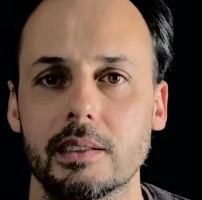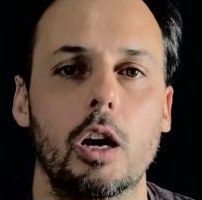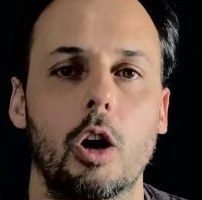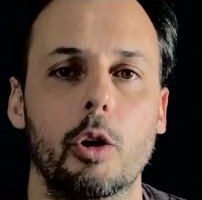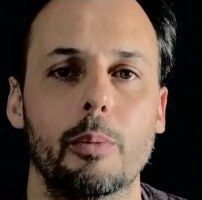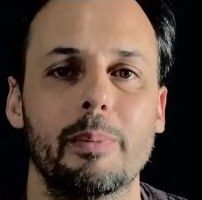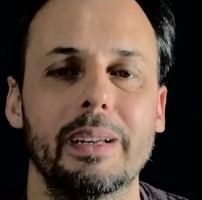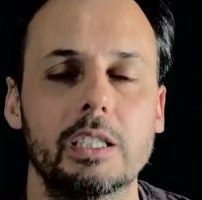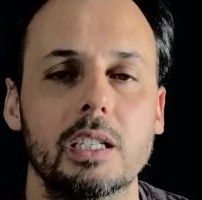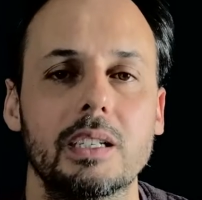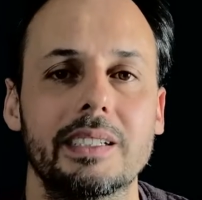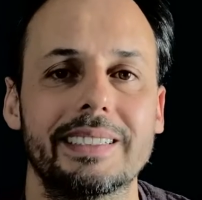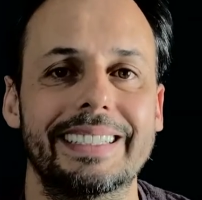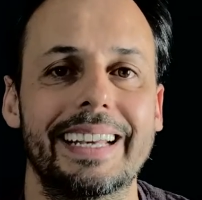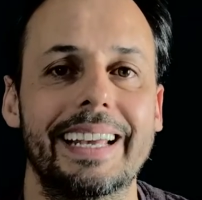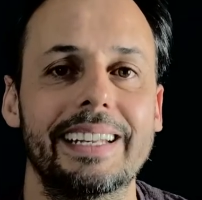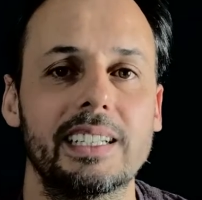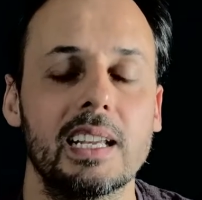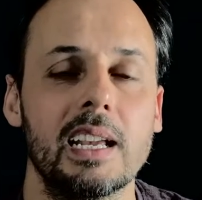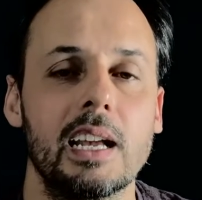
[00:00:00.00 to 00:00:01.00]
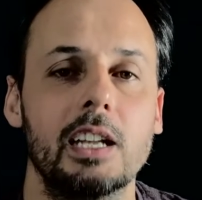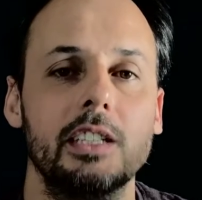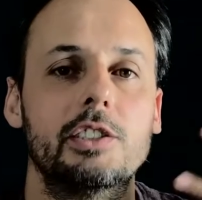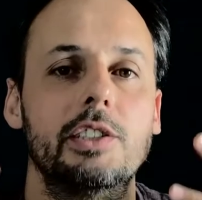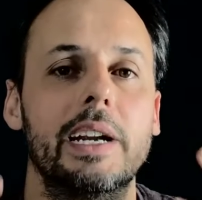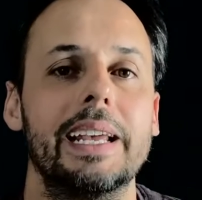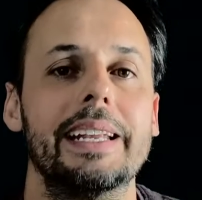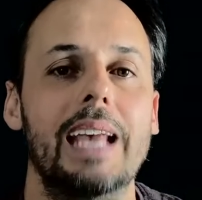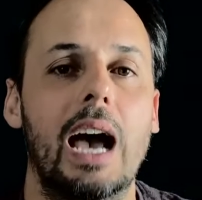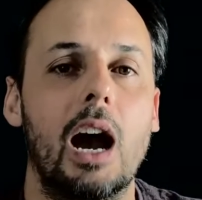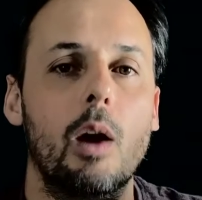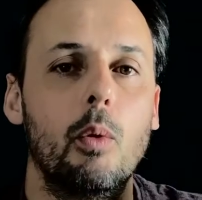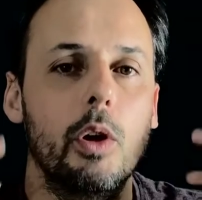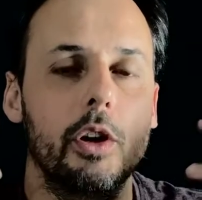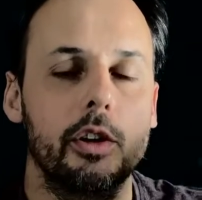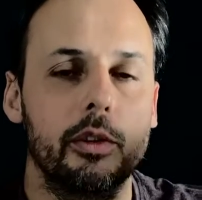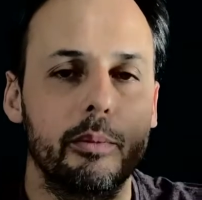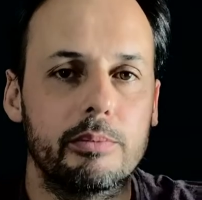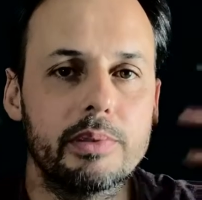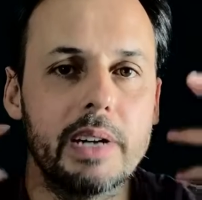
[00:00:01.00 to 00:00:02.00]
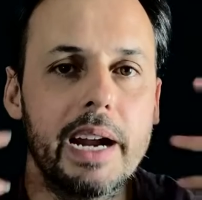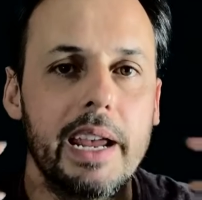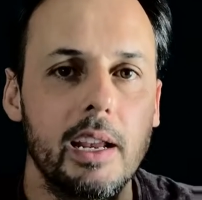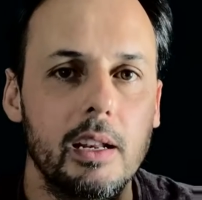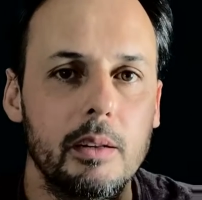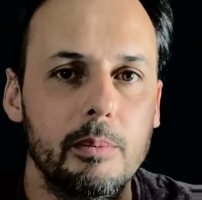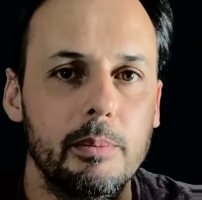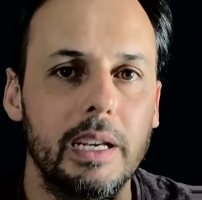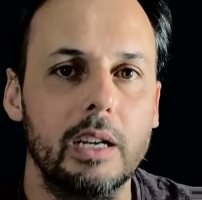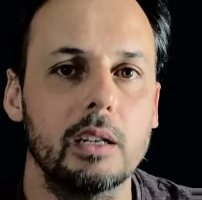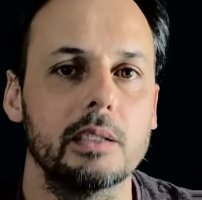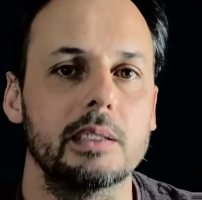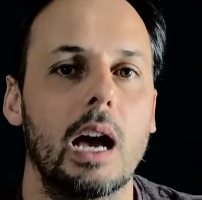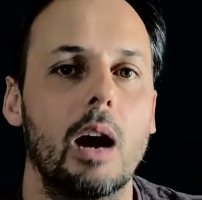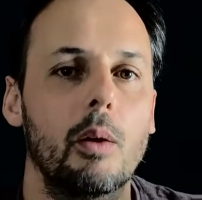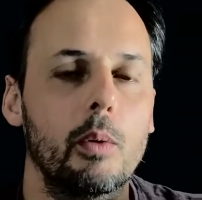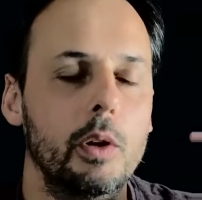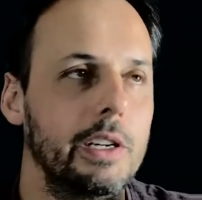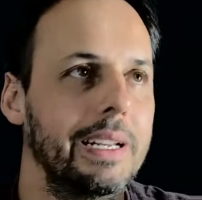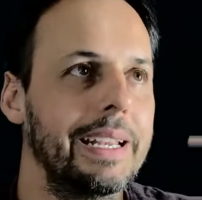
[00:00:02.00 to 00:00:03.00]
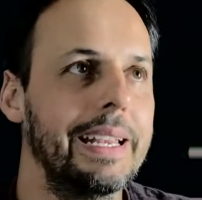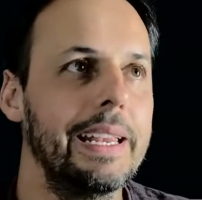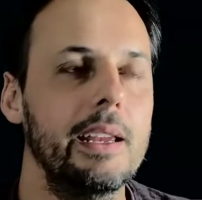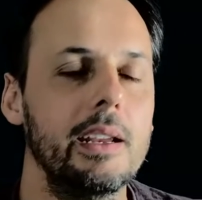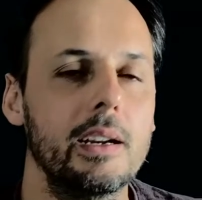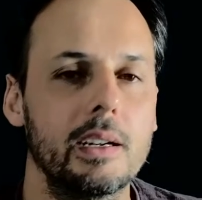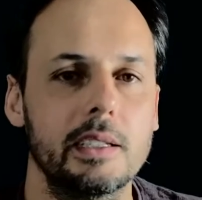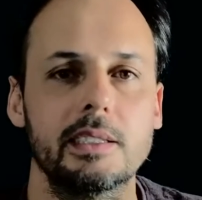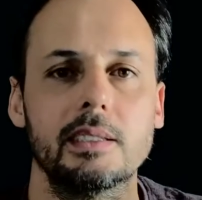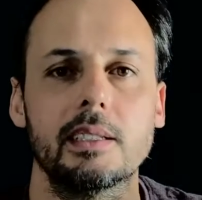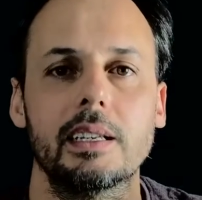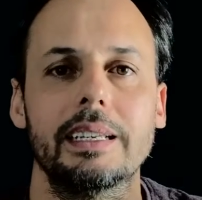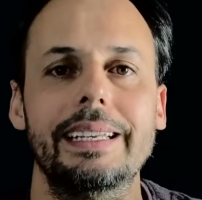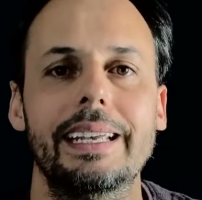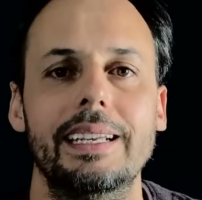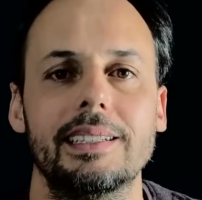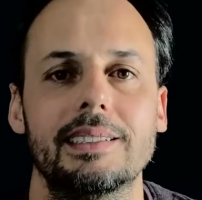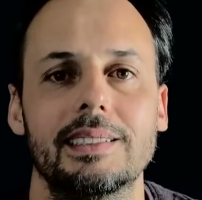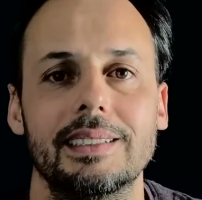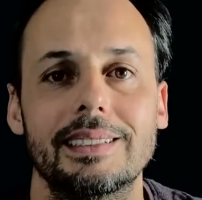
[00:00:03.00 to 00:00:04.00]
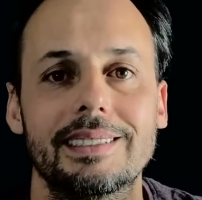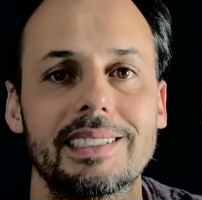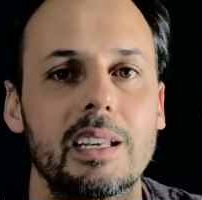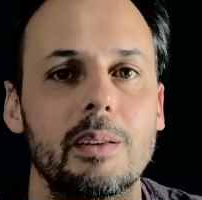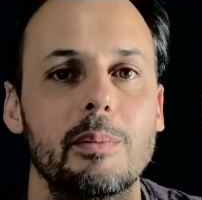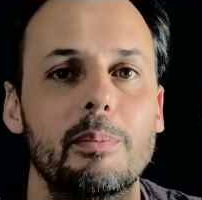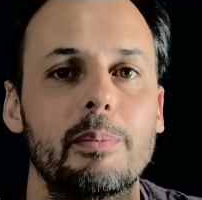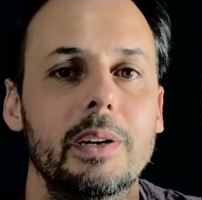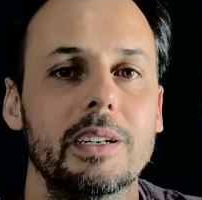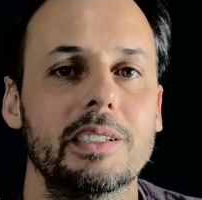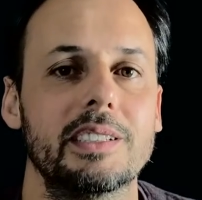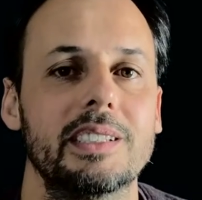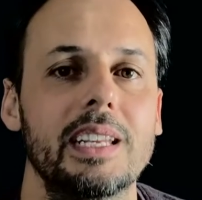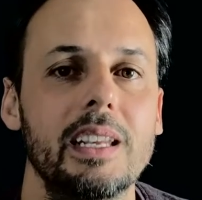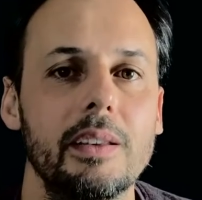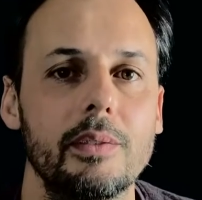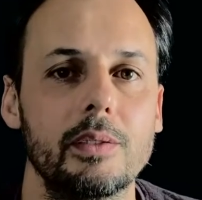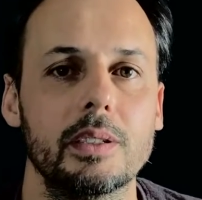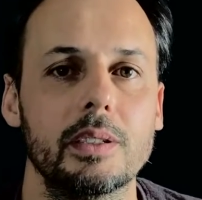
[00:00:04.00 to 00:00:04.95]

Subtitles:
Or better said, train our brain, because our ears, yes, they perceive the